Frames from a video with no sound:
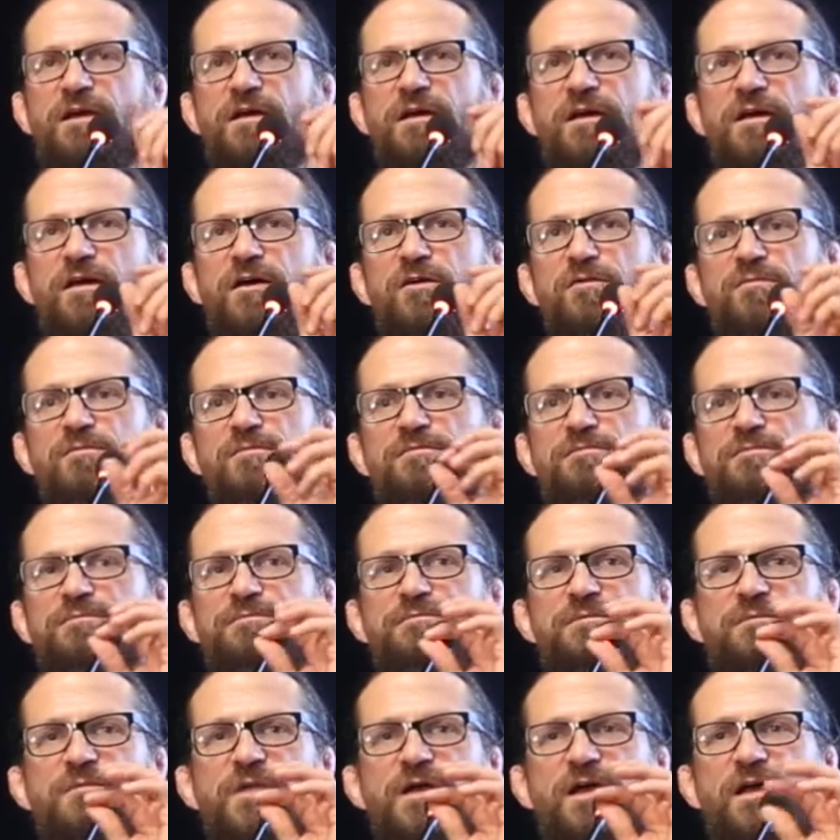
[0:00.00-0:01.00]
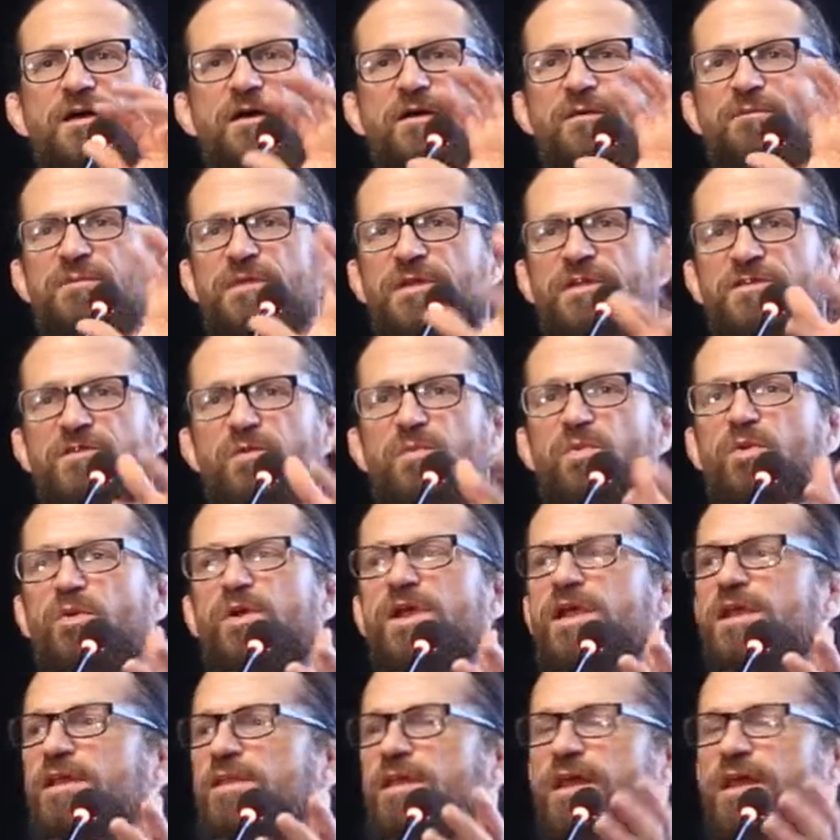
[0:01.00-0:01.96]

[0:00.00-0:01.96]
of debris